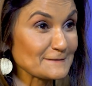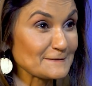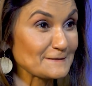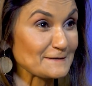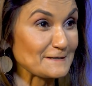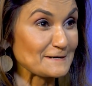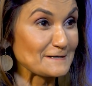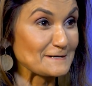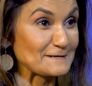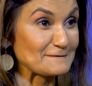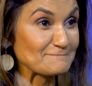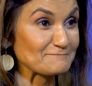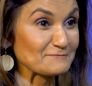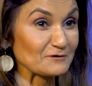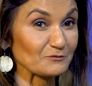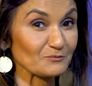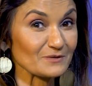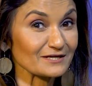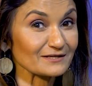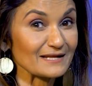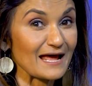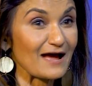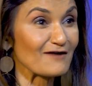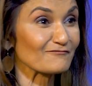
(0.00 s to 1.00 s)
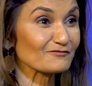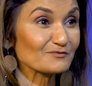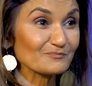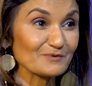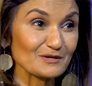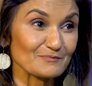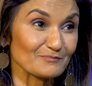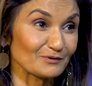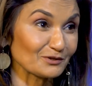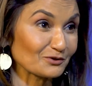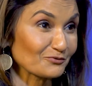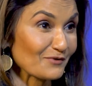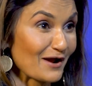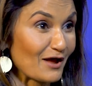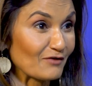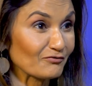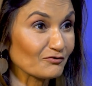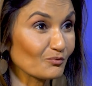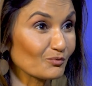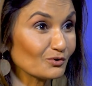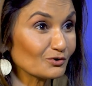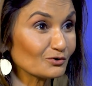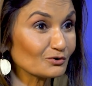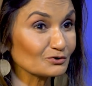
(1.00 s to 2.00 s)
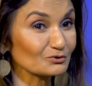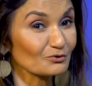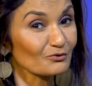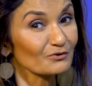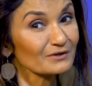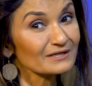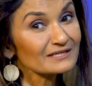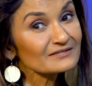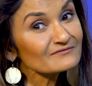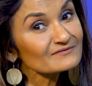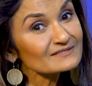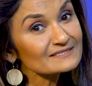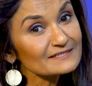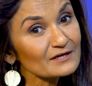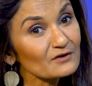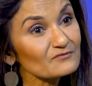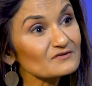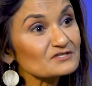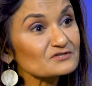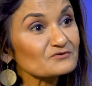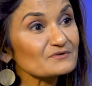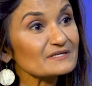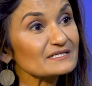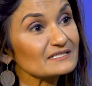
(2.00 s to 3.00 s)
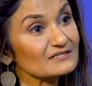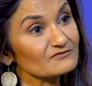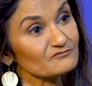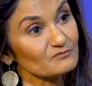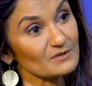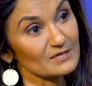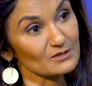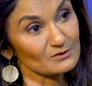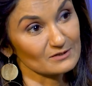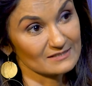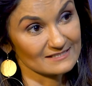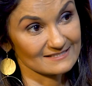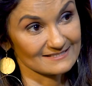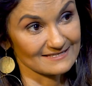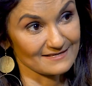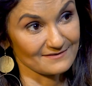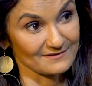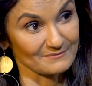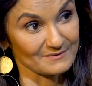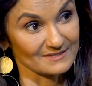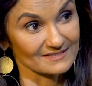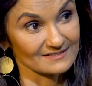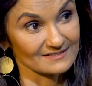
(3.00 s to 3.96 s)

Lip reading: that we could have with people around the world, or even down the street if we couldn't see them at the